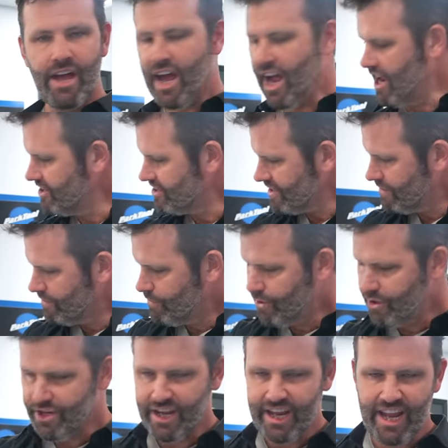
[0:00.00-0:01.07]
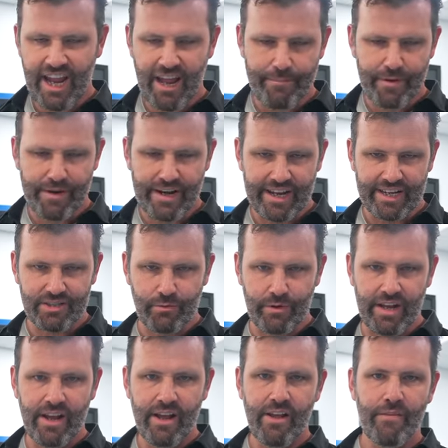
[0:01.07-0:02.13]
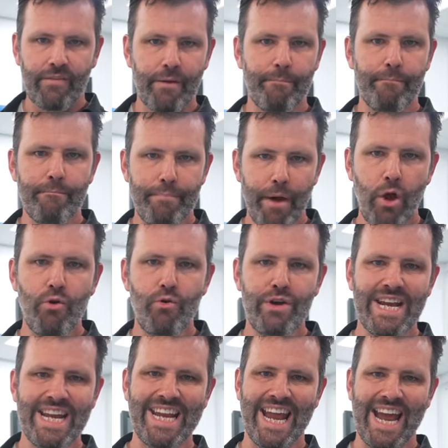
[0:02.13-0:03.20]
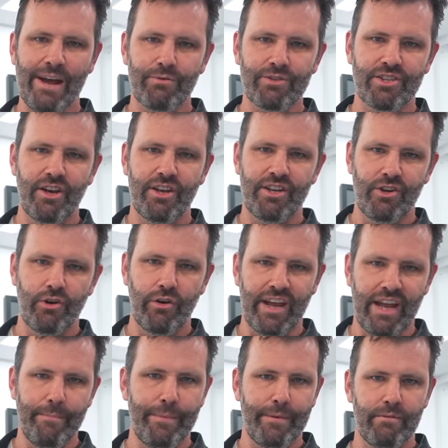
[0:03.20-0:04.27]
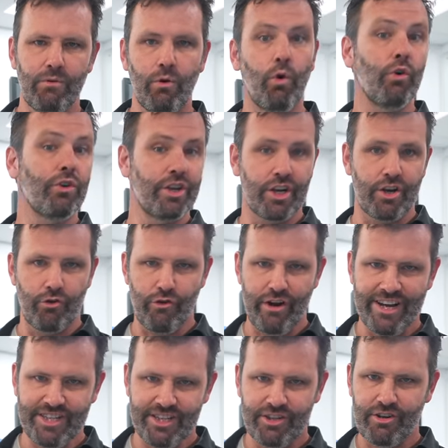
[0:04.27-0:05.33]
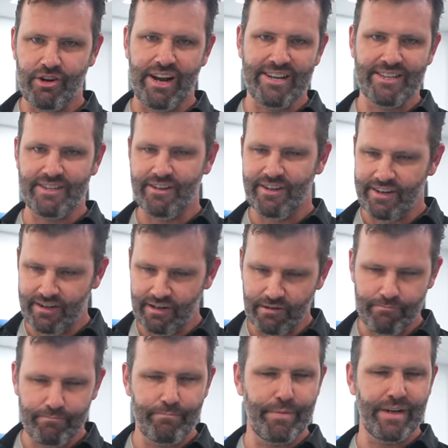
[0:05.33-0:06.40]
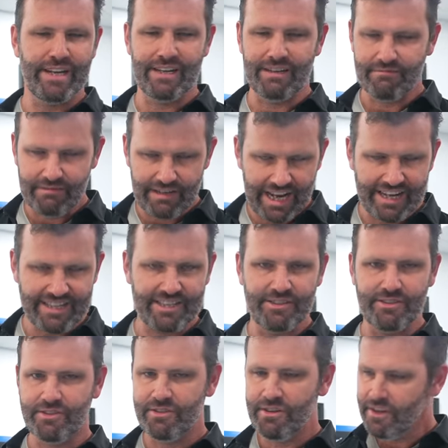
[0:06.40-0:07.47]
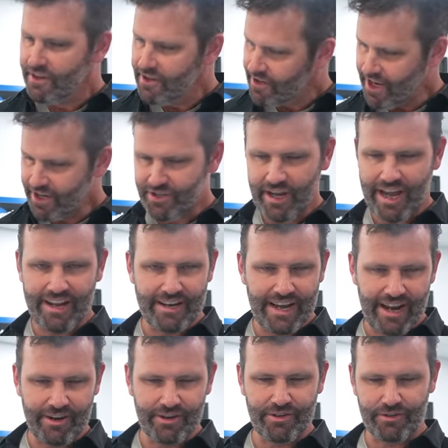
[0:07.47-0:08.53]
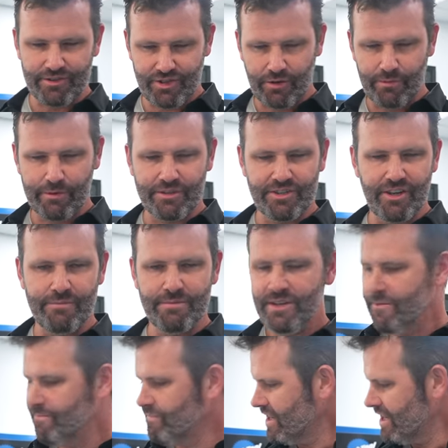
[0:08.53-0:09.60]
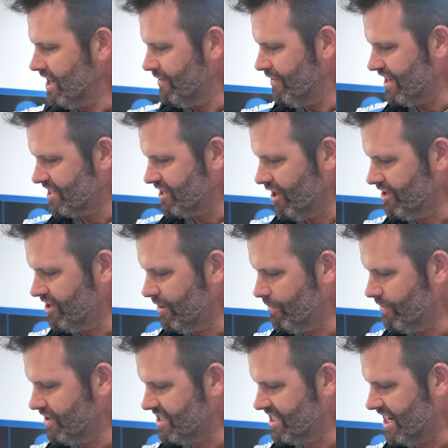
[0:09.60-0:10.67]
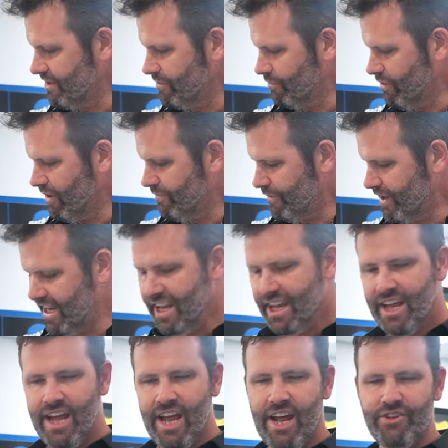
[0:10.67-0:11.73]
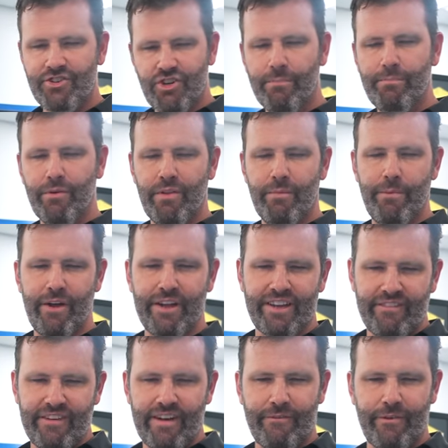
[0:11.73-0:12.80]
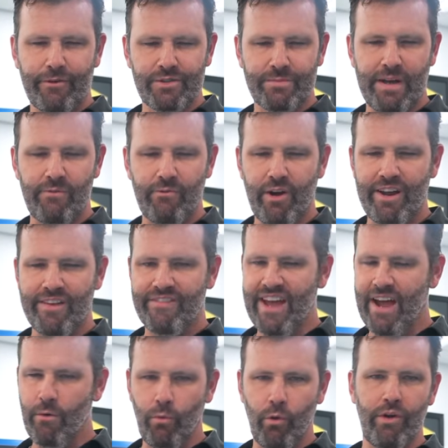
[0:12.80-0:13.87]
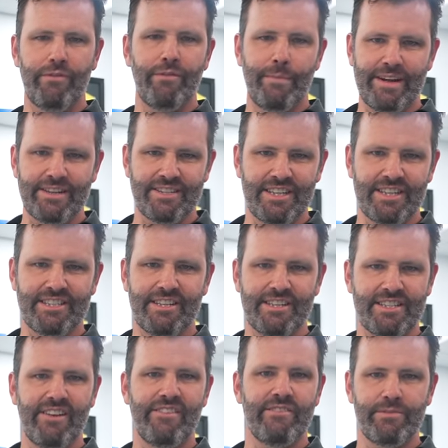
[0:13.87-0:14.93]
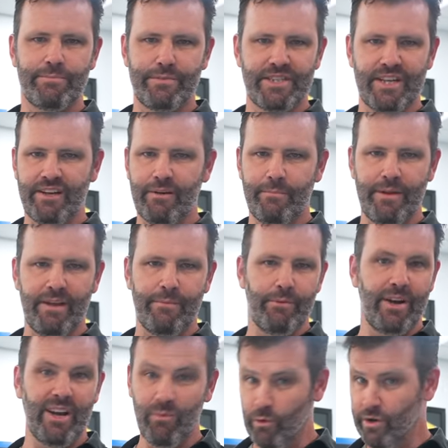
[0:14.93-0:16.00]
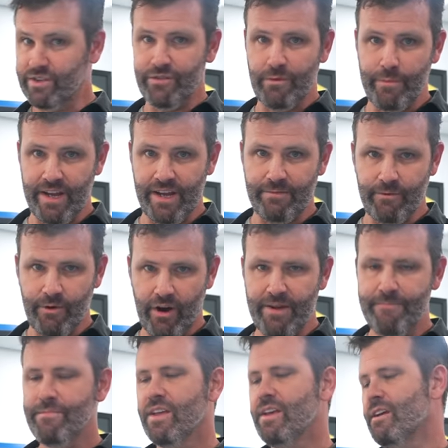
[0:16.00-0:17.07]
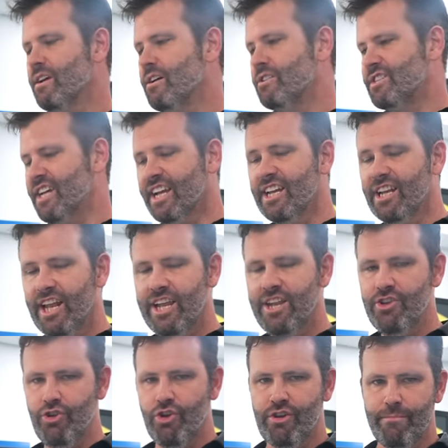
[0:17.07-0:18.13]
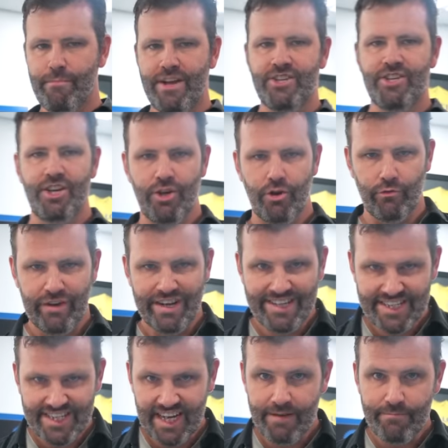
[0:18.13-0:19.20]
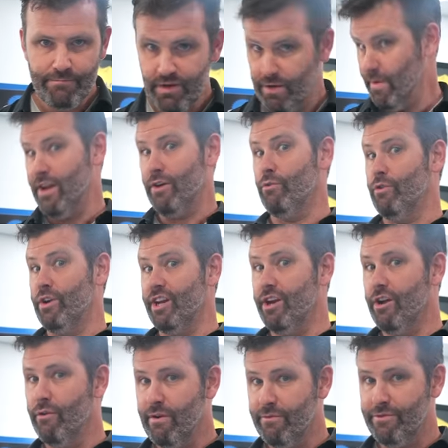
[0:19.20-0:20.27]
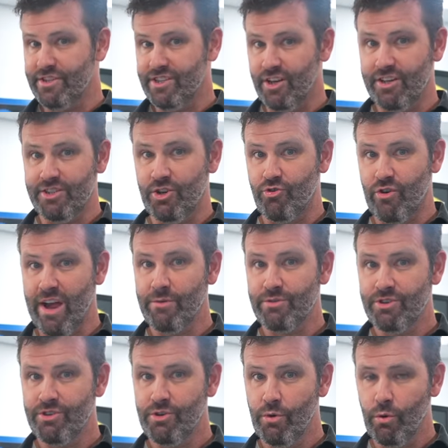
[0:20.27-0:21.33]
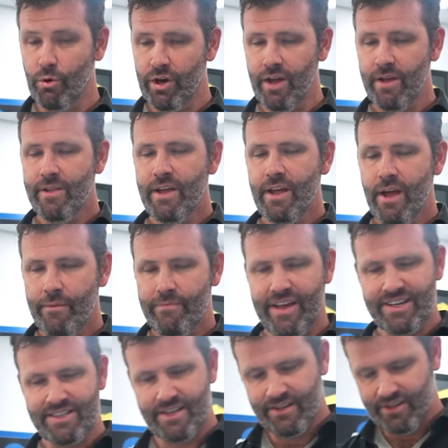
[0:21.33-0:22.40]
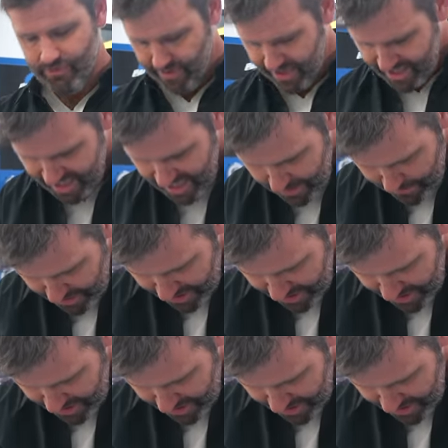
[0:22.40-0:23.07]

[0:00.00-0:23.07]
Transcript: and put your hip next to it, the bony outside of your hip, or the greater trochanter in big Latin anatomical terms. If that's lined up with your saddle roughly and jump on the bike, if that feels about right, that'll work for about 60 to 70% of people, and it works for me, all right? Secondly, you can measure your inseam. You may already know it for the size of trousers you order. That's your inseam